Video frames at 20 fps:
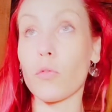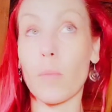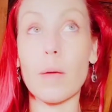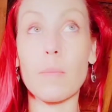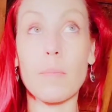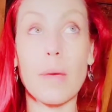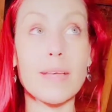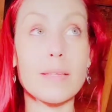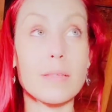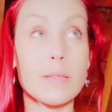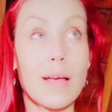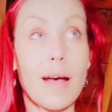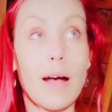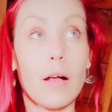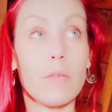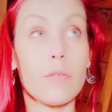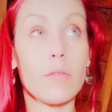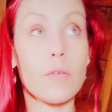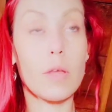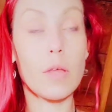my best self.
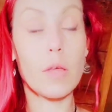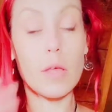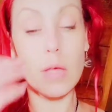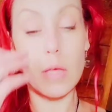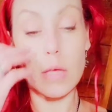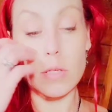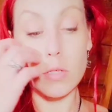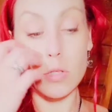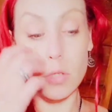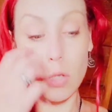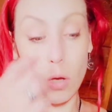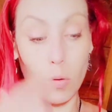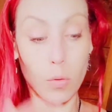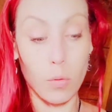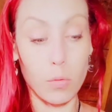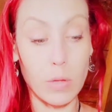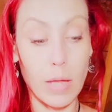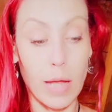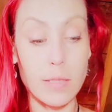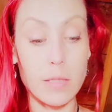So
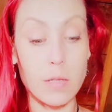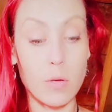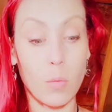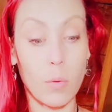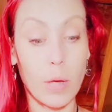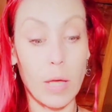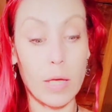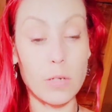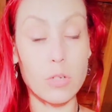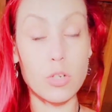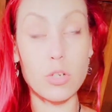that's a way to